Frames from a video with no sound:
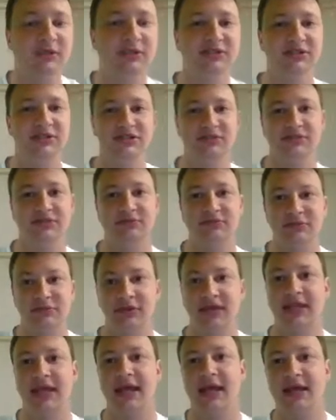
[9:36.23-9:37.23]
which is
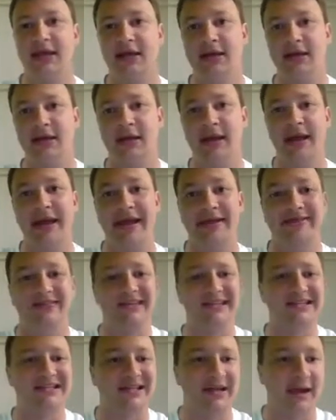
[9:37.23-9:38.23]
with eta at
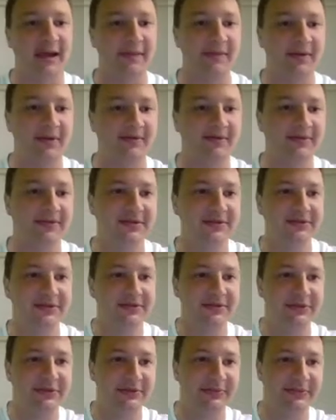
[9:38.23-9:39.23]
the top of the
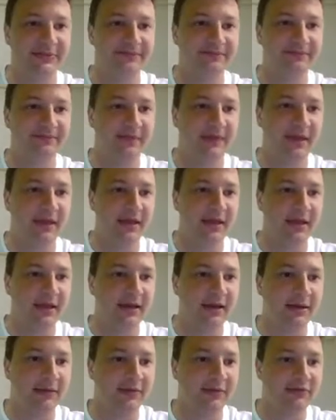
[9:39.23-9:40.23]
tube.
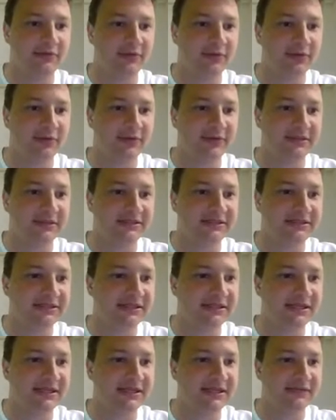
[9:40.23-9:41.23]
Now before we can
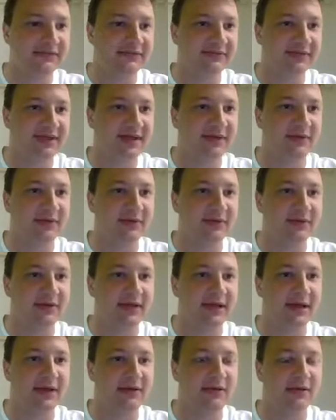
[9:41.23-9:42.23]
see if that worked
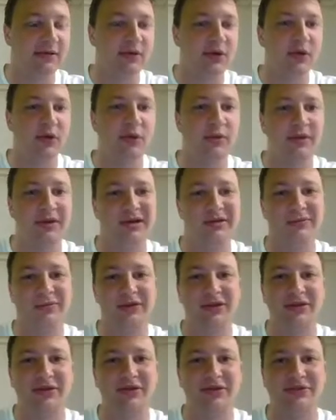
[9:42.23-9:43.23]
out, we're going to
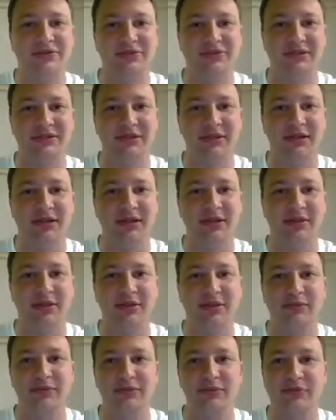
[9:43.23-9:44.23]
want to use
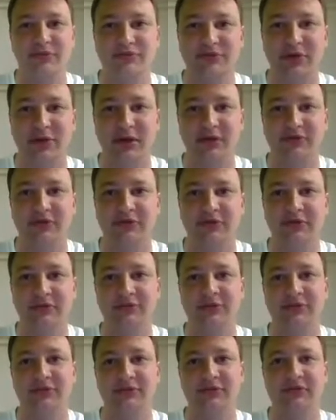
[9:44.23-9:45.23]
the root solver
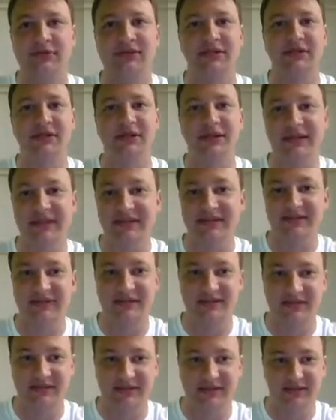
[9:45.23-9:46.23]
with our
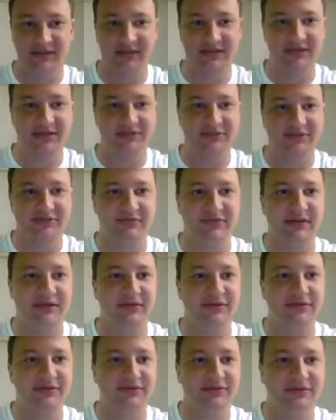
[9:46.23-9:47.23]
given initial
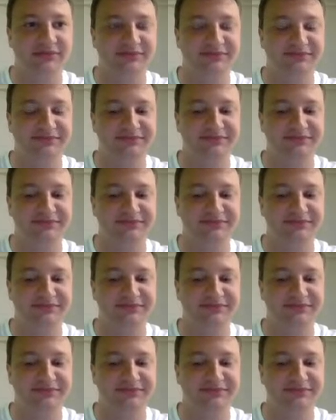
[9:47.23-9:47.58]
values.